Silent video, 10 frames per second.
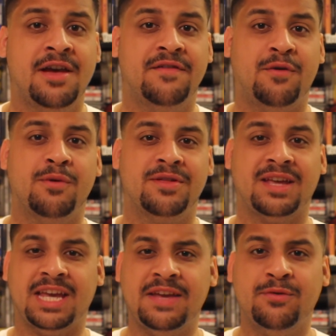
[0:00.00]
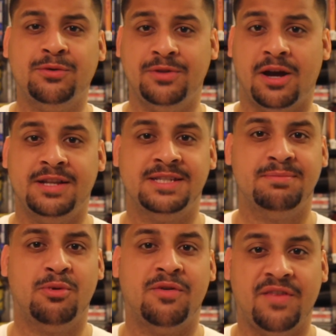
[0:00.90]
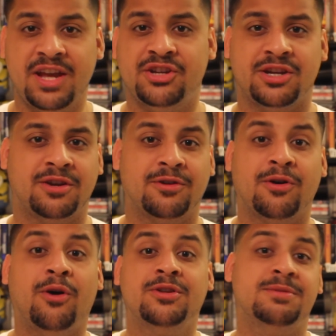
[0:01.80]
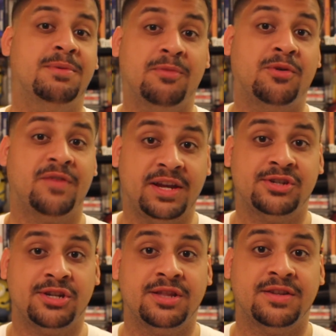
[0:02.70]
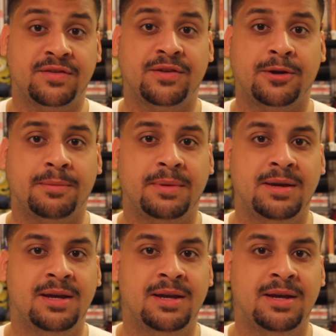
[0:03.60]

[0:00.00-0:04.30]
for the evil nun's motivation, or ultimate motivation in this film.